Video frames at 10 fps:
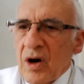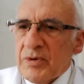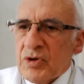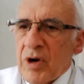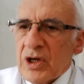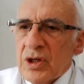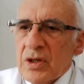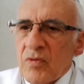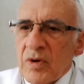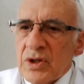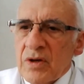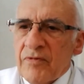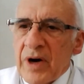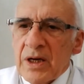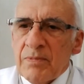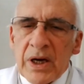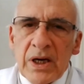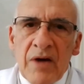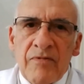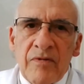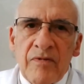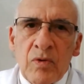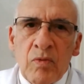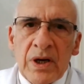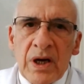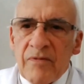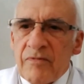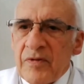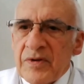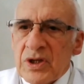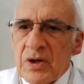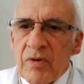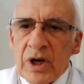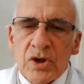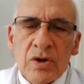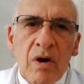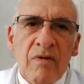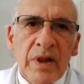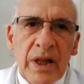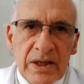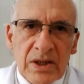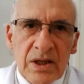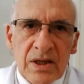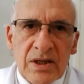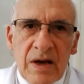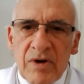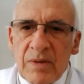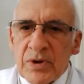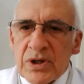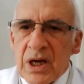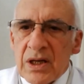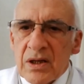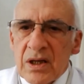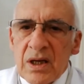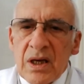Obstruction was defined by FEV1 FVC ratio of less than 70%